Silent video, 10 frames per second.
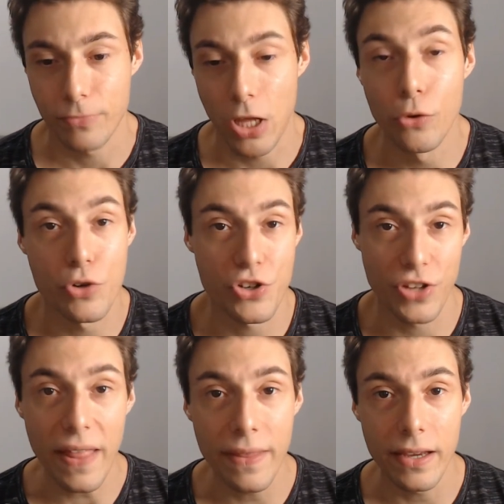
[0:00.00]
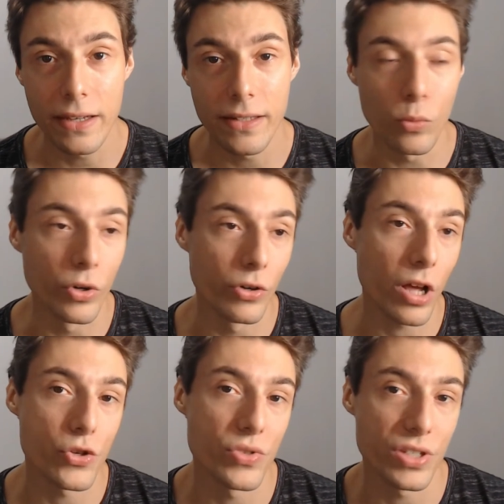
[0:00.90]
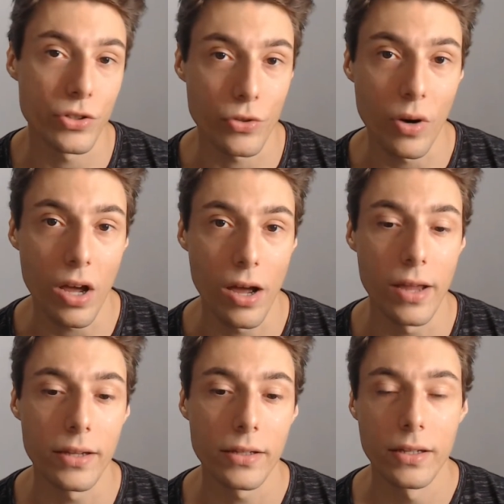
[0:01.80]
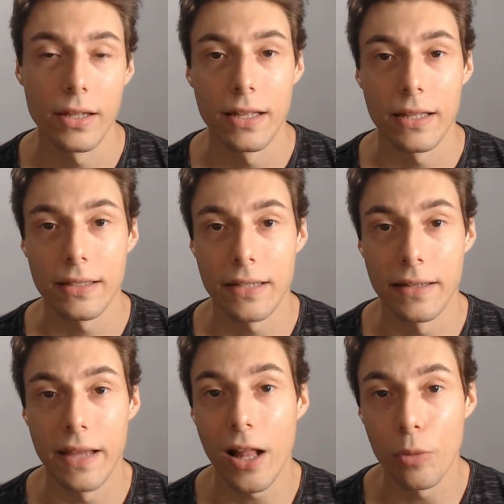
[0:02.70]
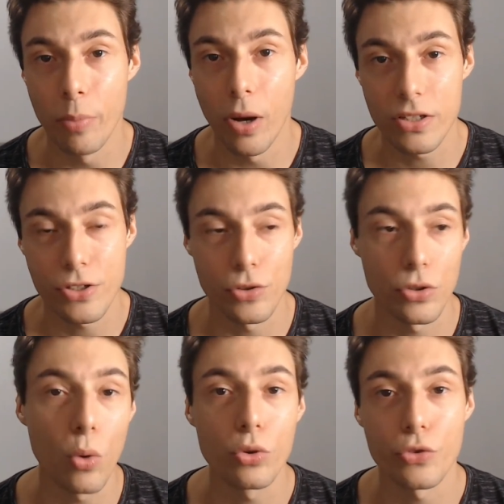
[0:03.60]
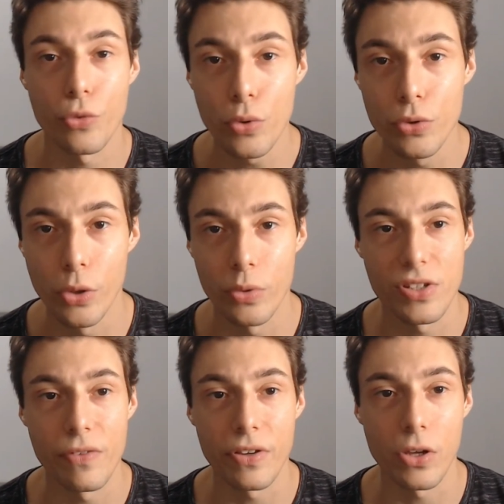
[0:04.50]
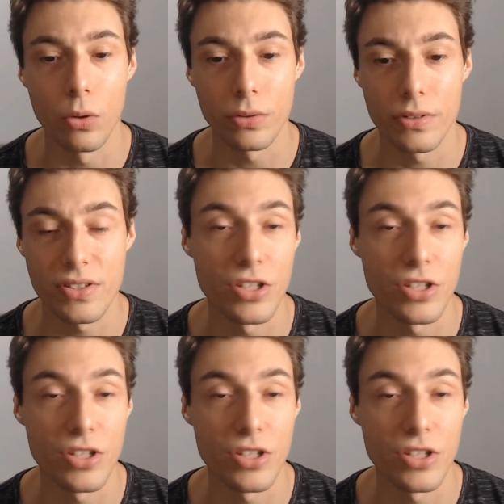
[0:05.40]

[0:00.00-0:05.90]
understanding that we're not choosing to cry can help us to go through those difficult